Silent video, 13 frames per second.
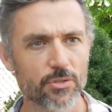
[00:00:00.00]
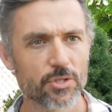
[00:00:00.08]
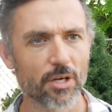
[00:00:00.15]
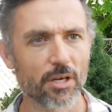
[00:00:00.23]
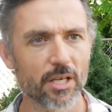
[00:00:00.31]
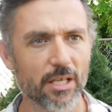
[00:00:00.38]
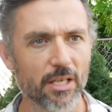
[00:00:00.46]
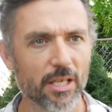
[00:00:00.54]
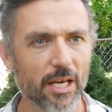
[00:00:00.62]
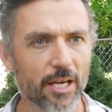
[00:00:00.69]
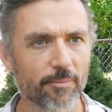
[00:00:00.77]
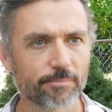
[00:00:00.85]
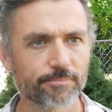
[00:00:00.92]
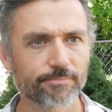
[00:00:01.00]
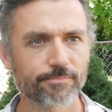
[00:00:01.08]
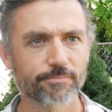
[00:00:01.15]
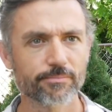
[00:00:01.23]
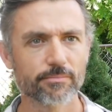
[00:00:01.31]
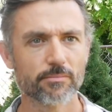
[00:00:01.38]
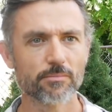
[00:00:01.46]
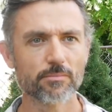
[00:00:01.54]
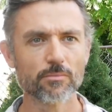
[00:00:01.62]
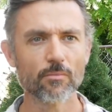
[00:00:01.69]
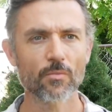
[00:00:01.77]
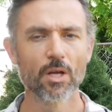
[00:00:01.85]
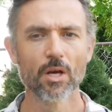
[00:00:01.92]
starting it again.
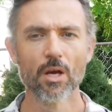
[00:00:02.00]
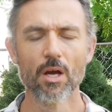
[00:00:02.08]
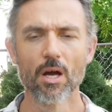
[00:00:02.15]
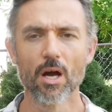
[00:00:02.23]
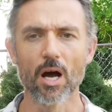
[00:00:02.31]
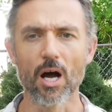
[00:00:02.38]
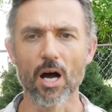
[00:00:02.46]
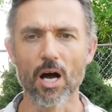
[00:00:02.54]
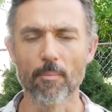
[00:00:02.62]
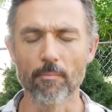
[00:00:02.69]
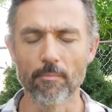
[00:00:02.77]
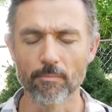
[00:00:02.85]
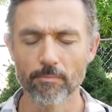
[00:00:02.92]
What